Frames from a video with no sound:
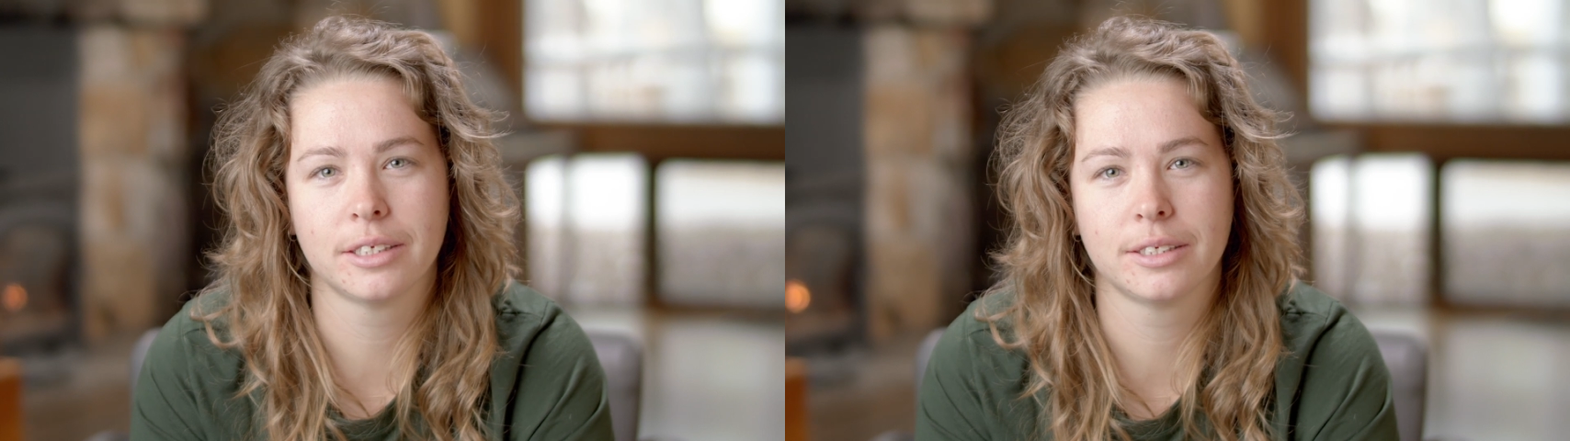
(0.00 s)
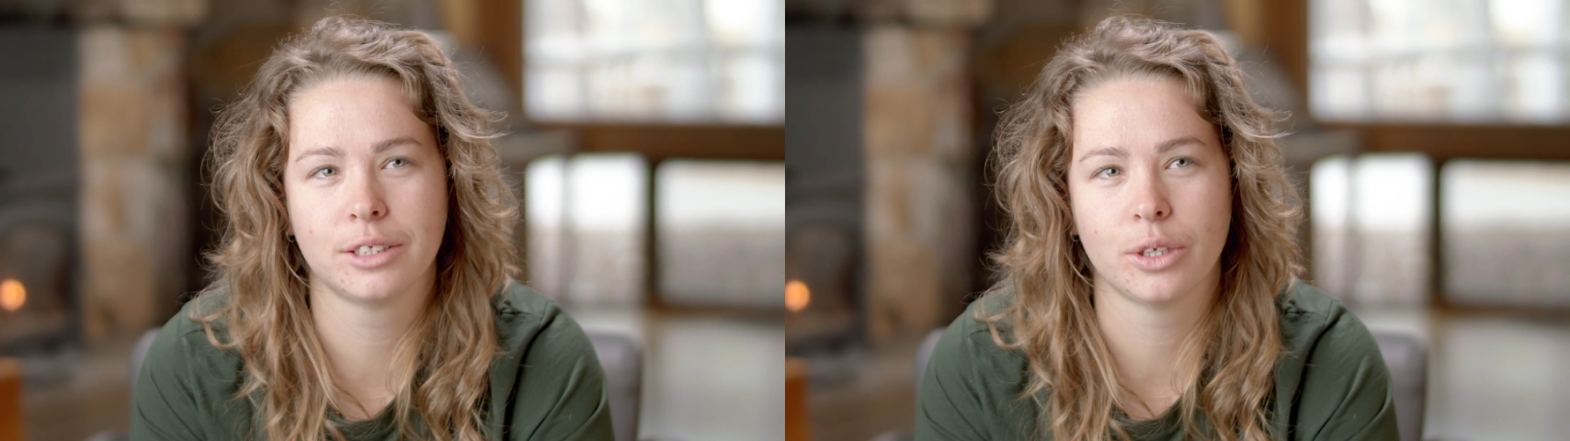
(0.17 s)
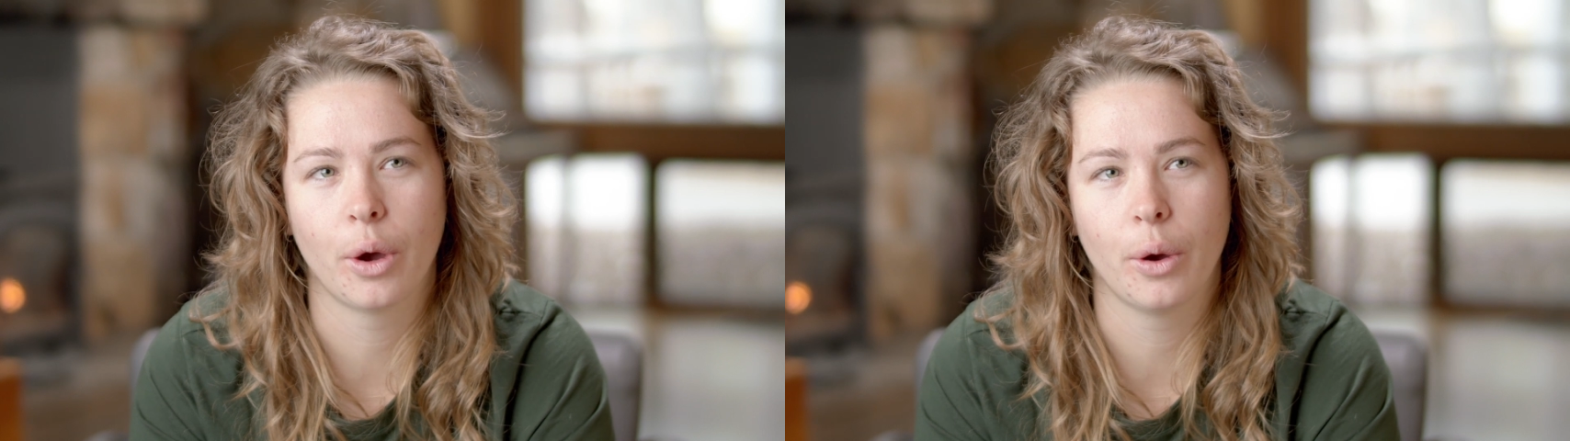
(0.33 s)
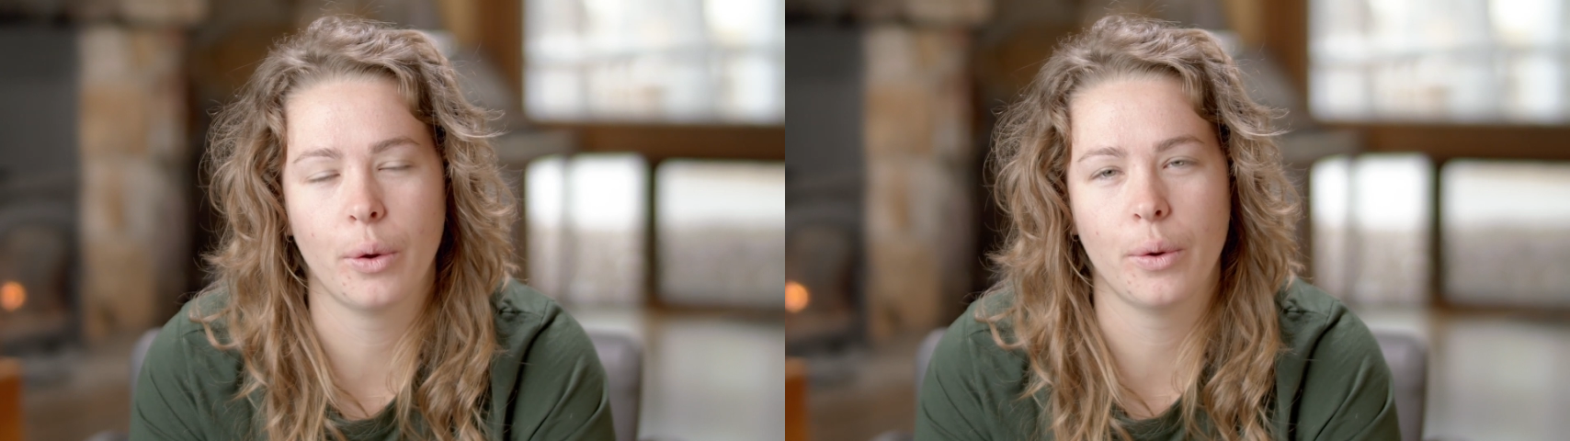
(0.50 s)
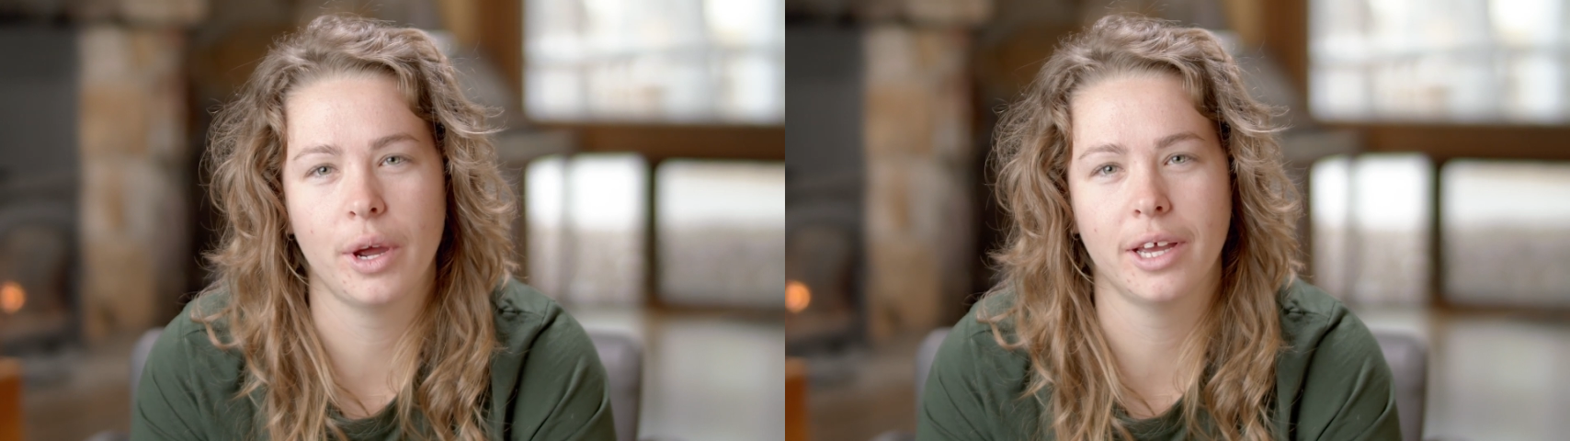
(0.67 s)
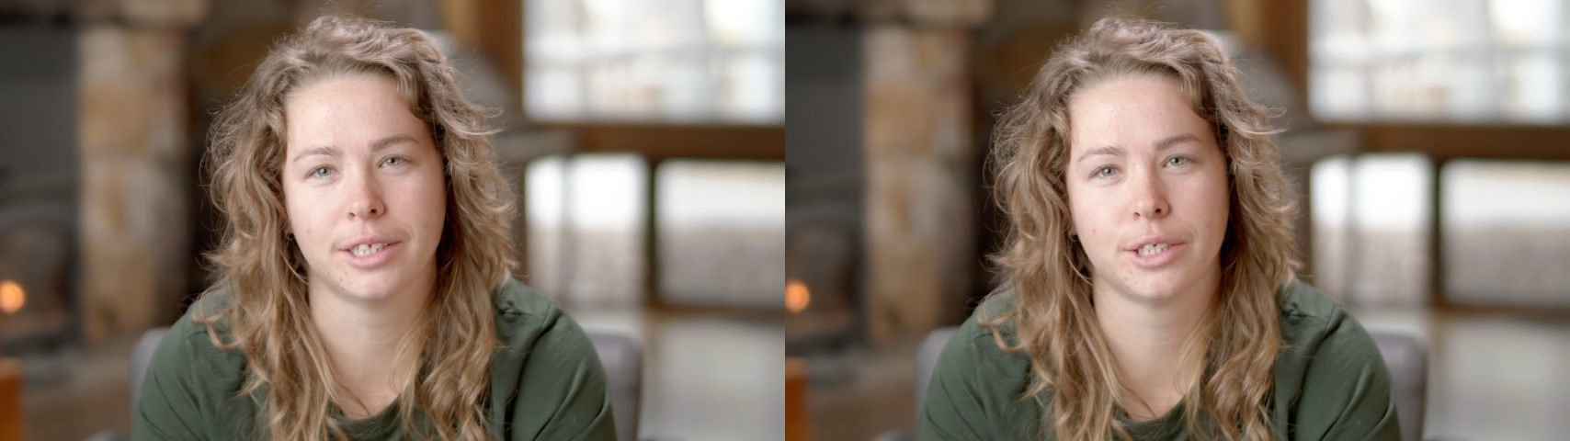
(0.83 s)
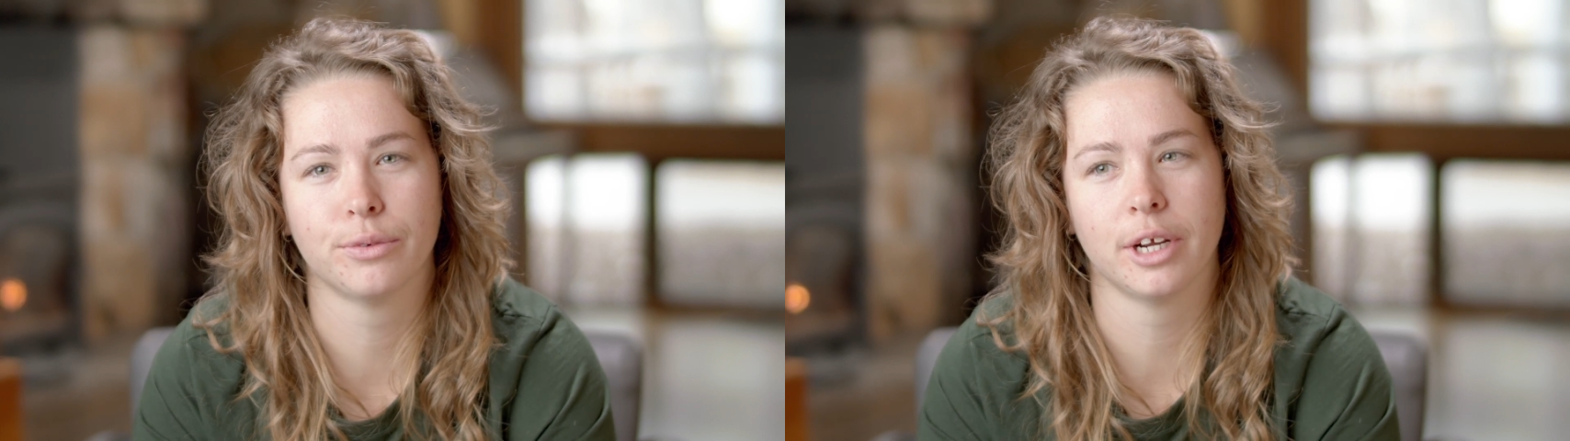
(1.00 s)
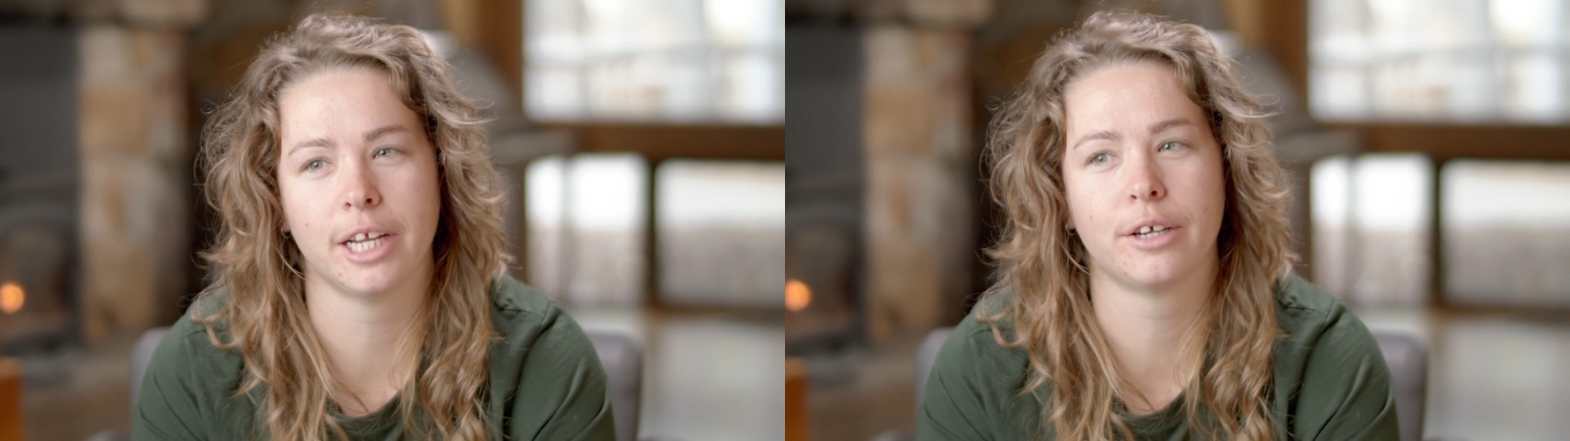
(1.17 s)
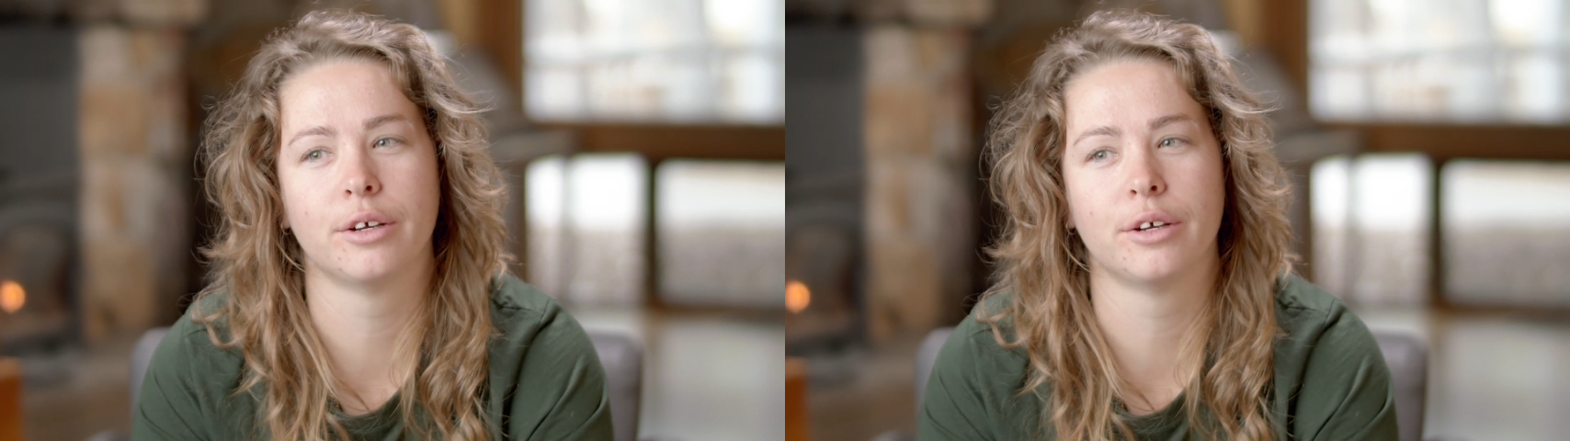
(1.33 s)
so it's a really